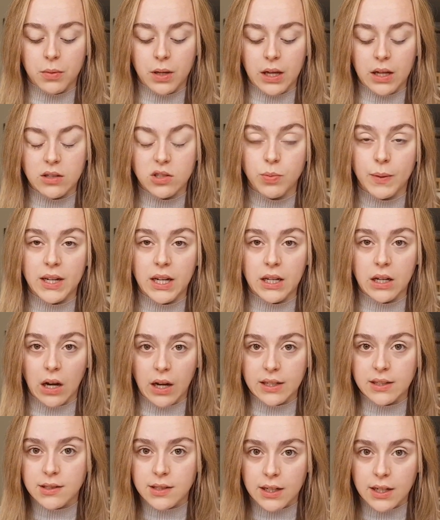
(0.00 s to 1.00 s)
in
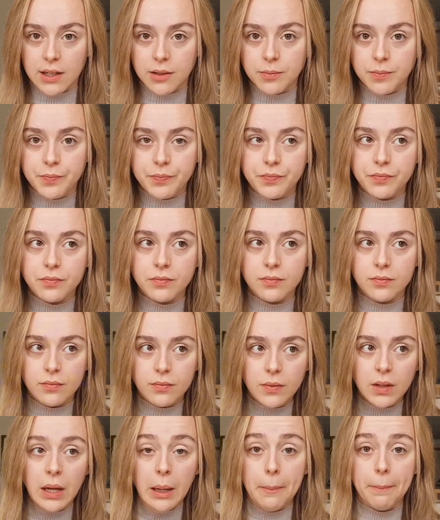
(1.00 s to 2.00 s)
2019
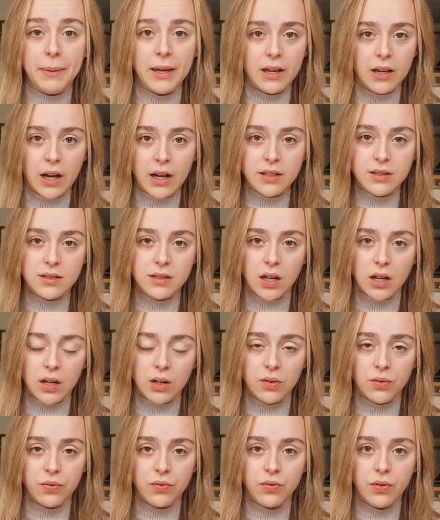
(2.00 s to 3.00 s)
because
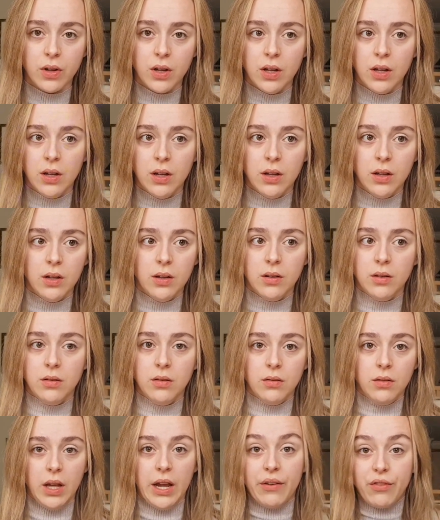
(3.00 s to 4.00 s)
of
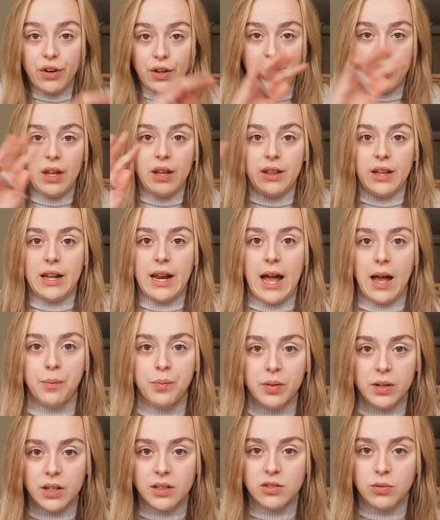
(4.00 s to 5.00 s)
everything that
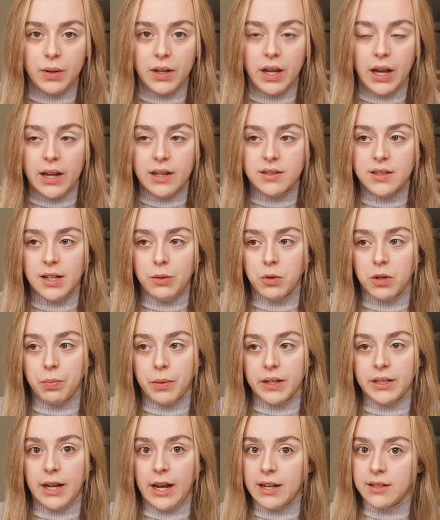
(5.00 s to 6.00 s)
happened in 2018 with my
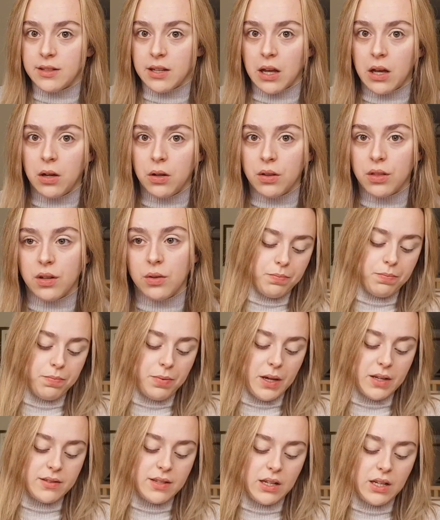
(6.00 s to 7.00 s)
dad's health. And
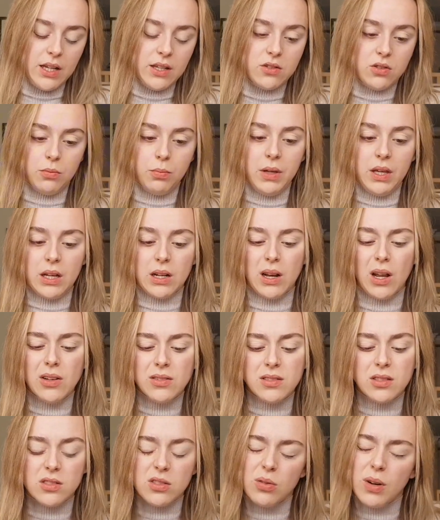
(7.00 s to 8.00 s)
basically to be
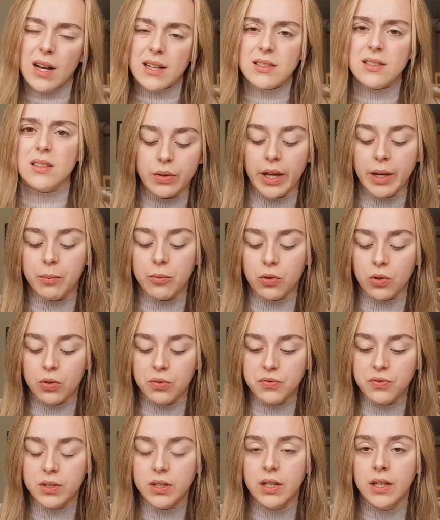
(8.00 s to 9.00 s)
closer to us, they
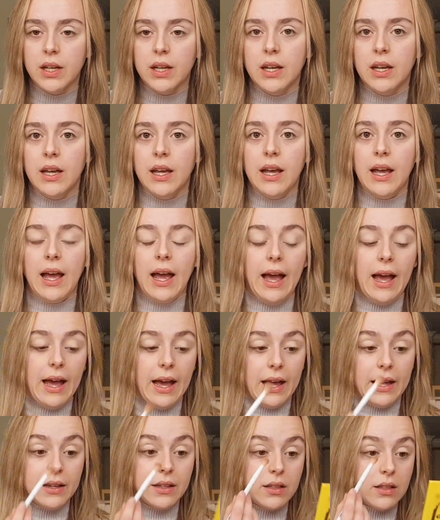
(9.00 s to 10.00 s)
moved.
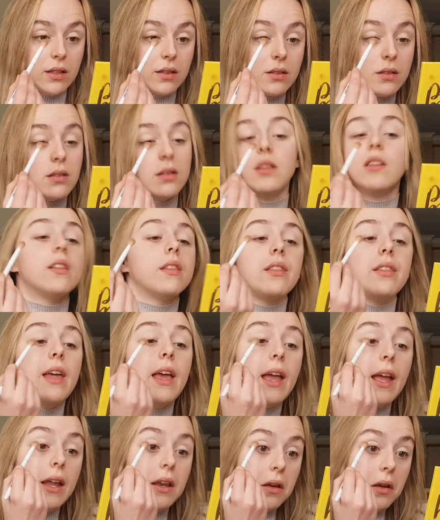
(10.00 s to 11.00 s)
And
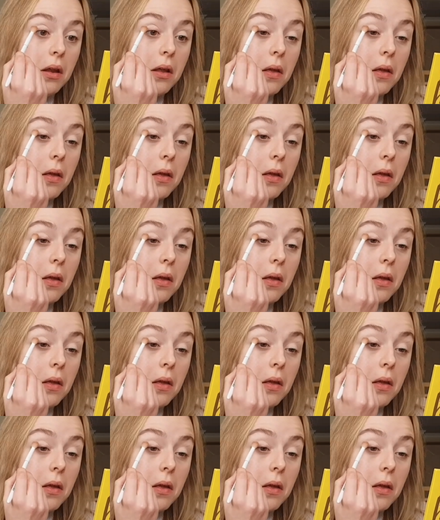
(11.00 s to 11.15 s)
then